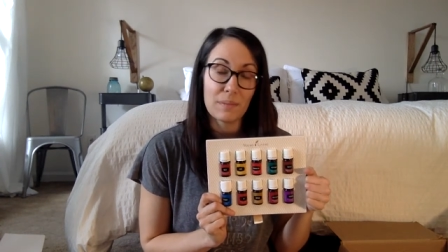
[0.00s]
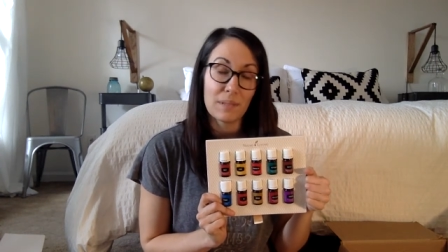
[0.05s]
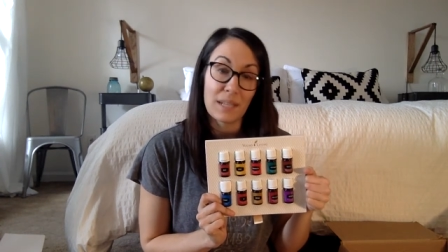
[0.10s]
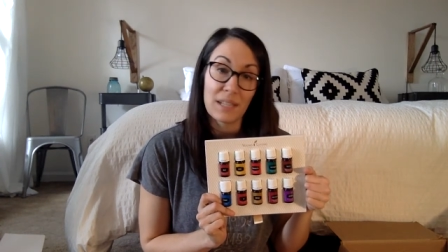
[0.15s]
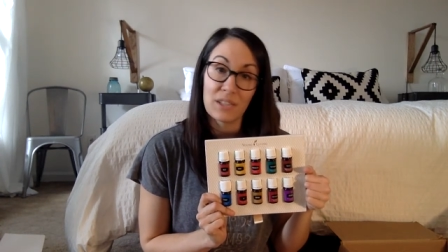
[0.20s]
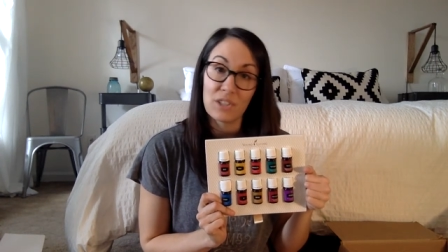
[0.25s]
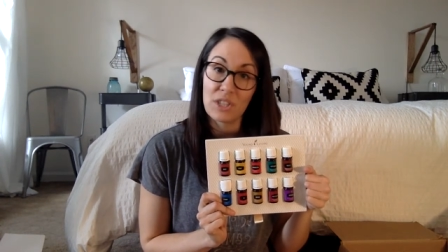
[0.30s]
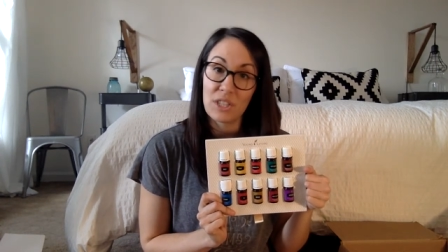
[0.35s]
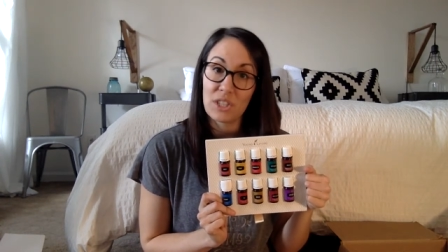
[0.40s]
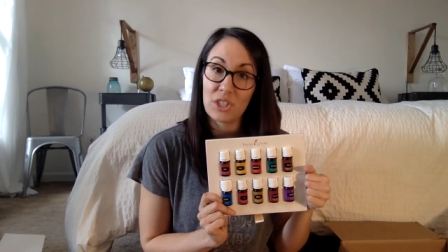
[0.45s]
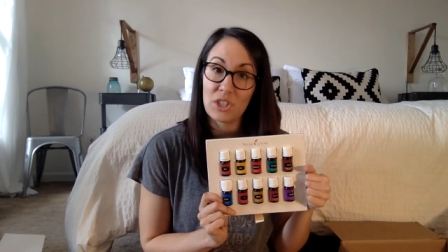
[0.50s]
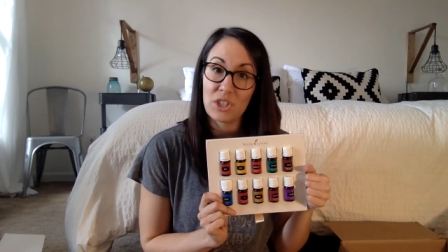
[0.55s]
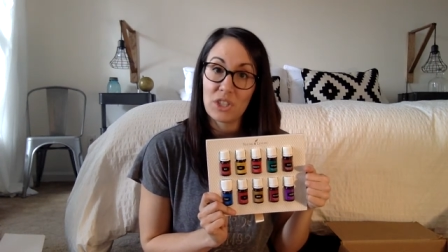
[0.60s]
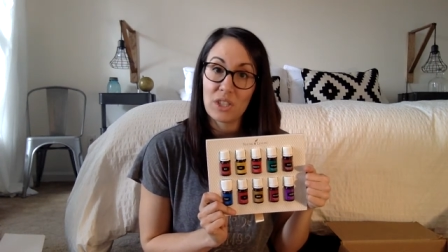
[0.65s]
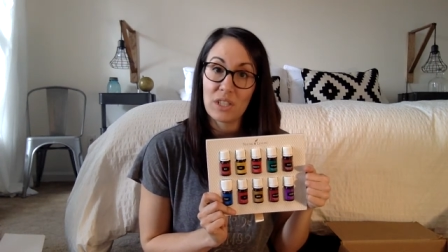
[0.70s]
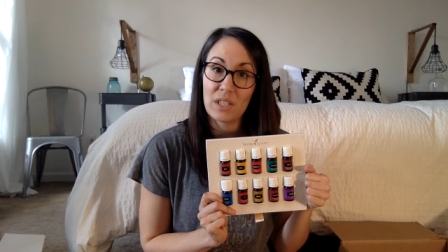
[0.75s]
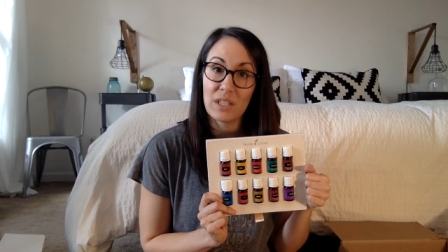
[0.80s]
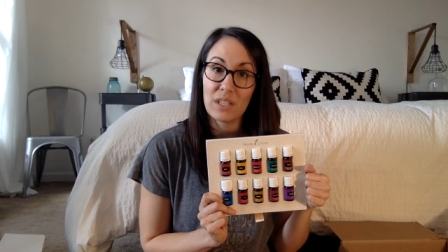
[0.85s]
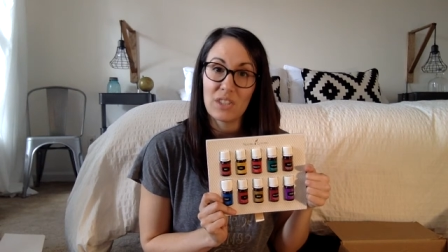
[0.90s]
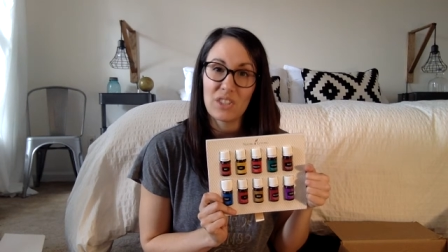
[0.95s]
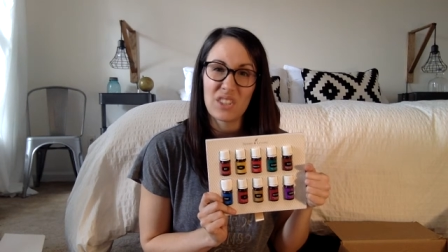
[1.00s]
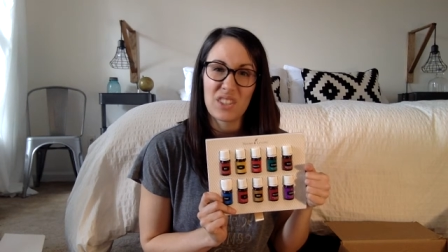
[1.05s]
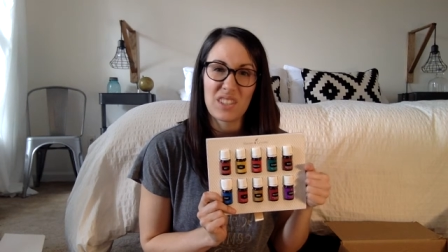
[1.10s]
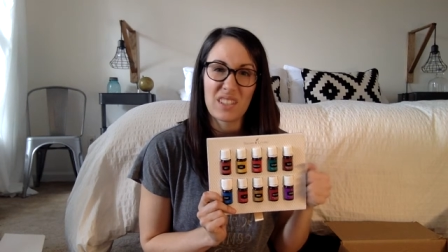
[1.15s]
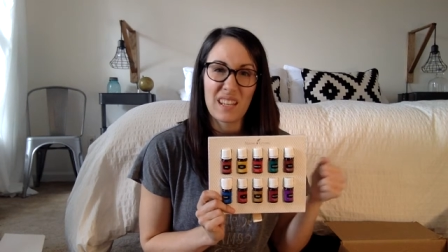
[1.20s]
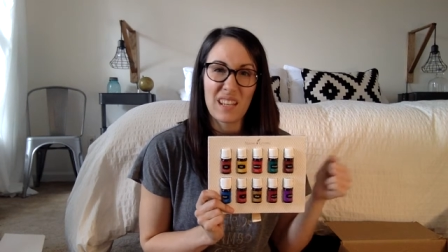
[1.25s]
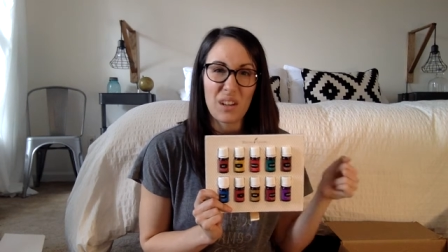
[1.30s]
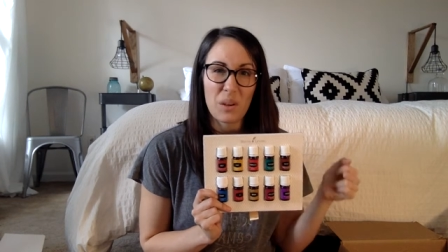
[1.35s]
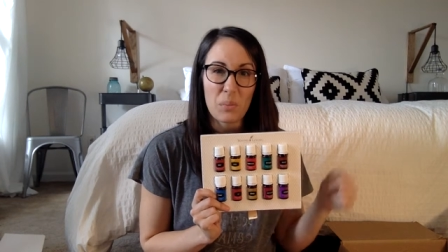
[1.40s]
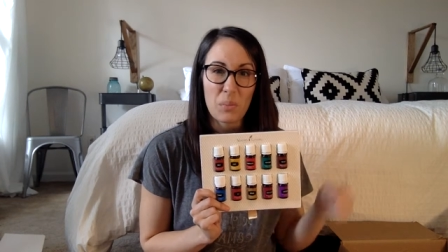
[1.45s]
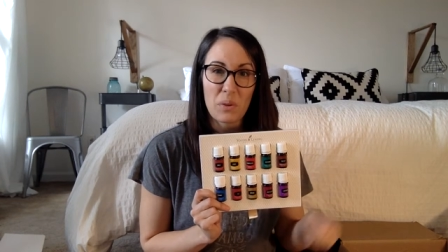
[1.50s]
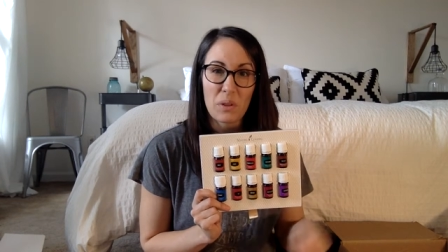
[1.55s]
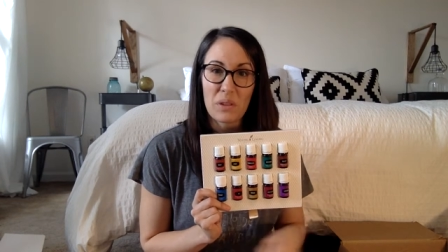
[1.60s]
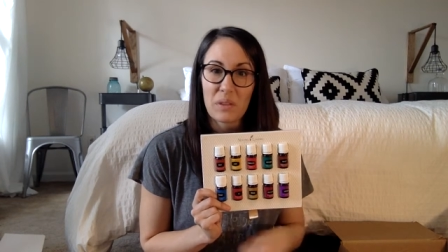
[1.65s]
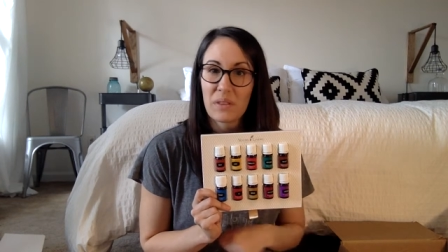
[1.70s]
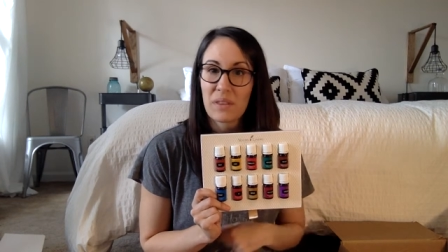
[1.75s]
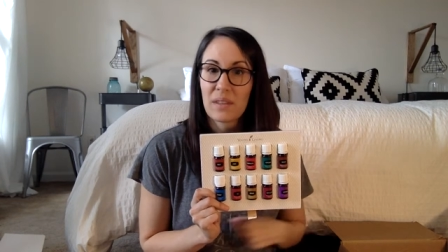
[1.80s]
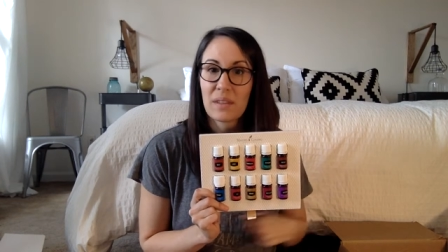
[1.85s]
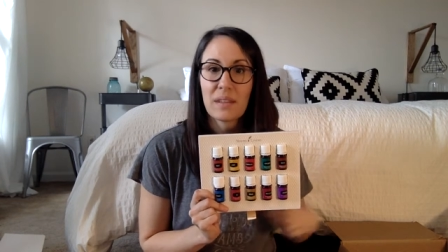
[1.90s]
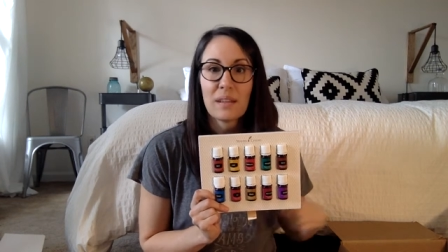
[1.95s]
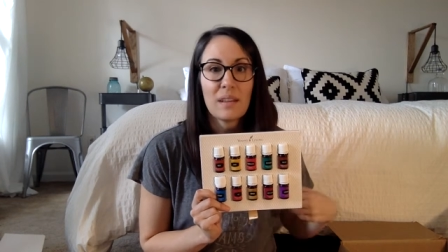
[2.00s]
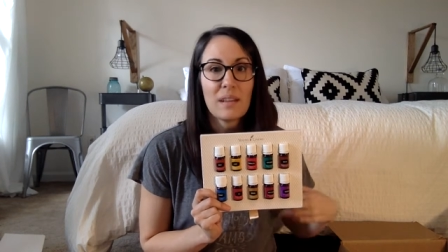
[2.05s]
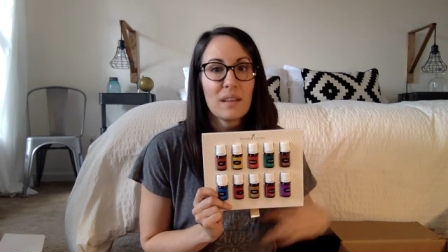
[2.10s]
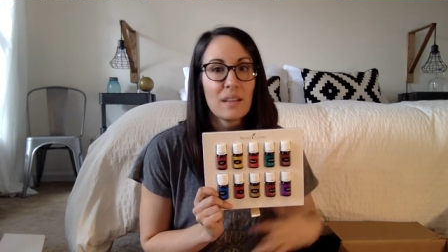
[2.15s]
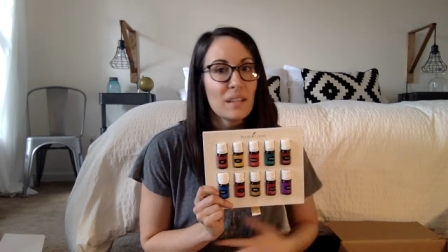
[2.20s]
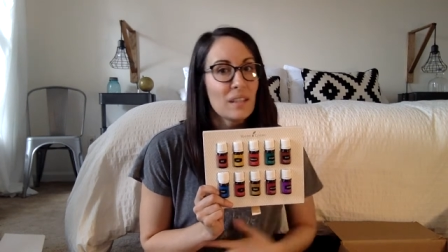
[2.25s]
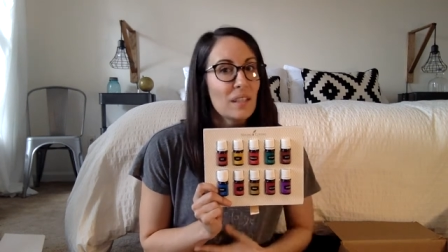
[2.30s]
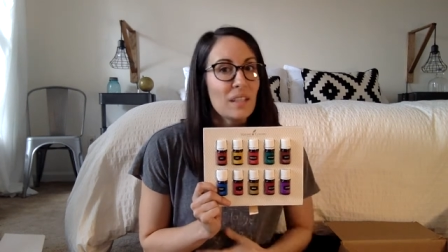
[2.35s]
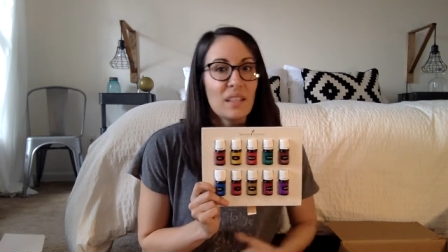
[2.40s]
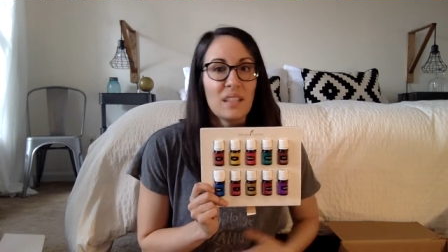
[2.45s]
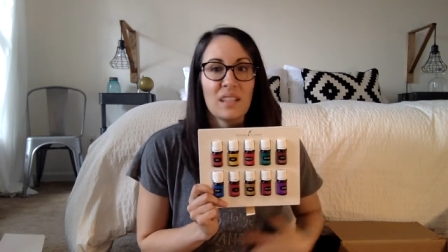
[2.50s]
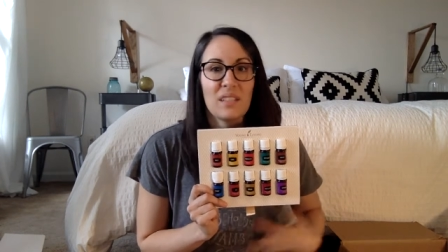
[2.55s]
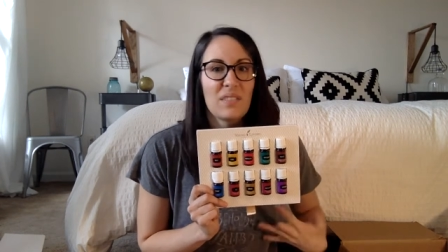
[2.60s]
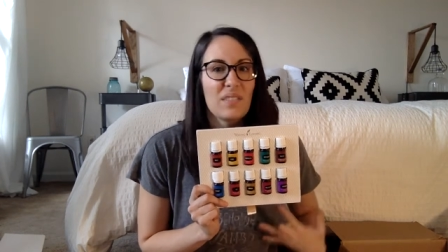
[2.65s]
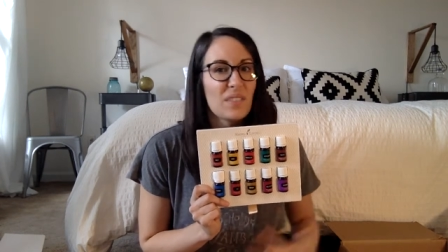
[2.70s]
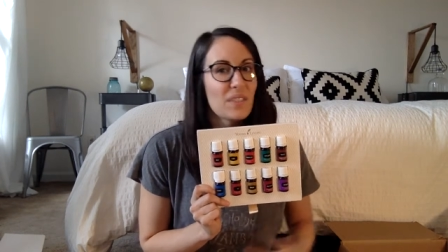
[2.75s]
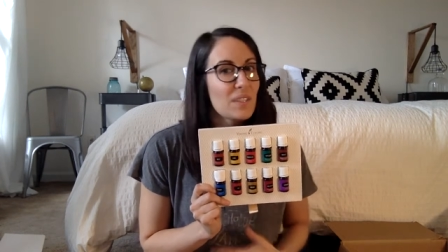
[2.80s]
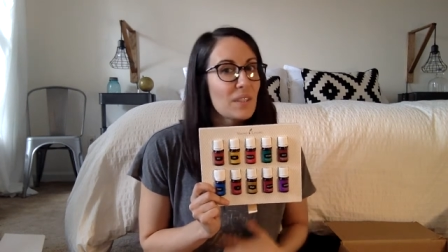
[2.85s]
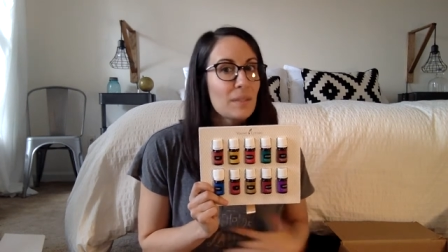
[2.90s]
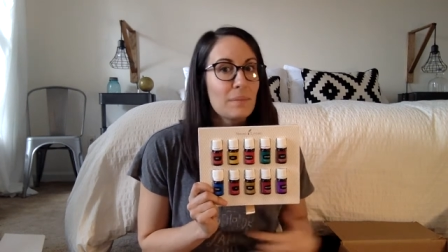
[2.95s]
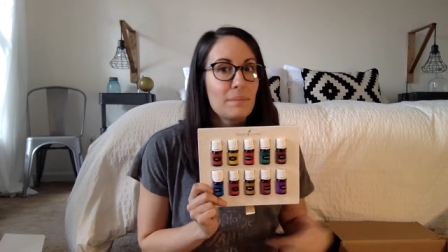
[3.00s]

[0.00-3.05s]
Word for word: digestion and just to help with if your